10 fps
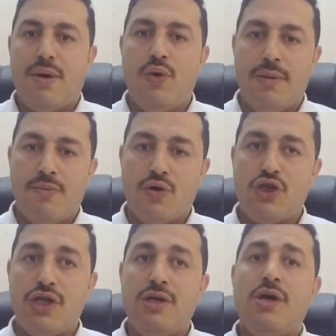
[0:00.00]
bowel
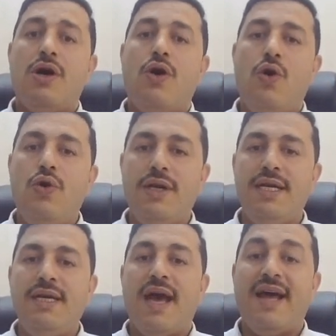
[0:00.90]
motion
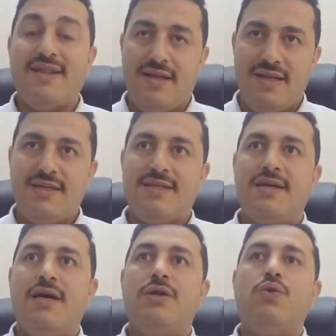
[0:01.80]
only at
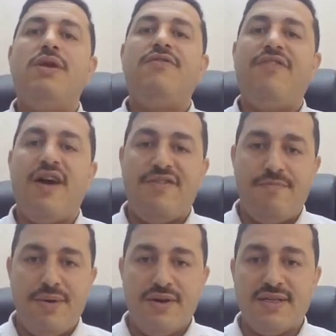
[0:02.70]
least
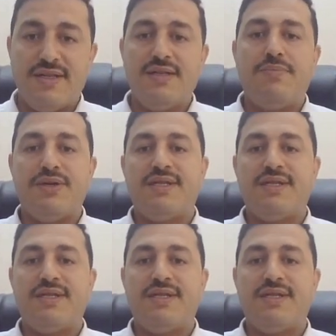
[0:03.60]
25%